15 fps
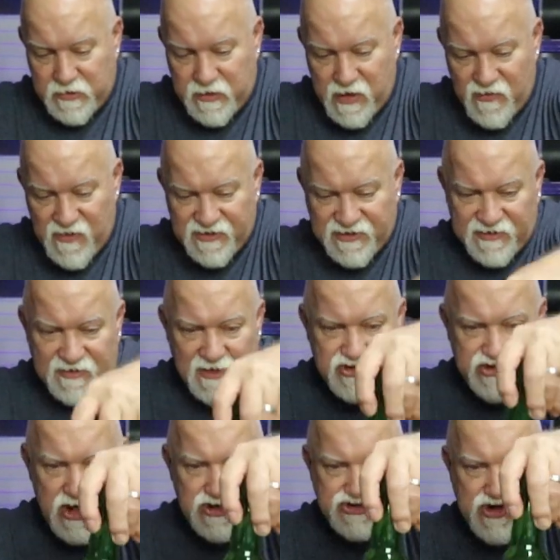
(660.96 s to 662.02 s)
and this is a
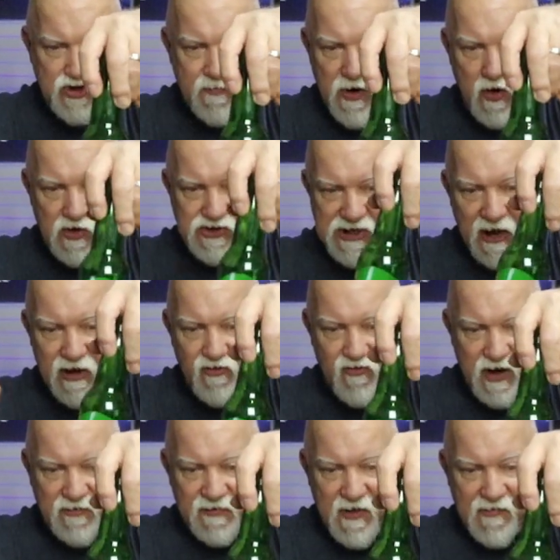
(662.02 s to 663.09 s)
ginger beer, which I didn't
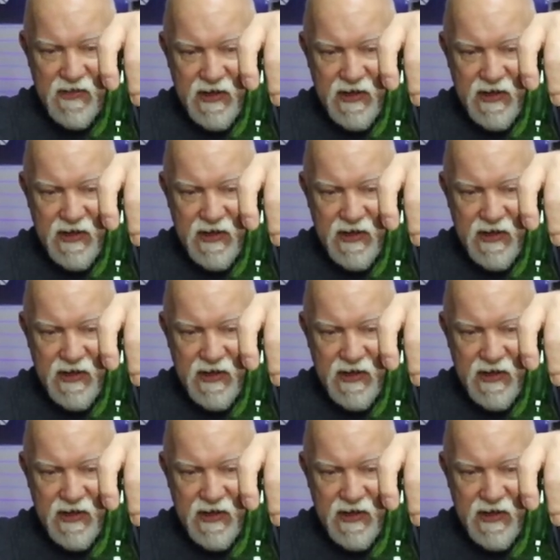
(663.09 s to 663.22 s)
drink that.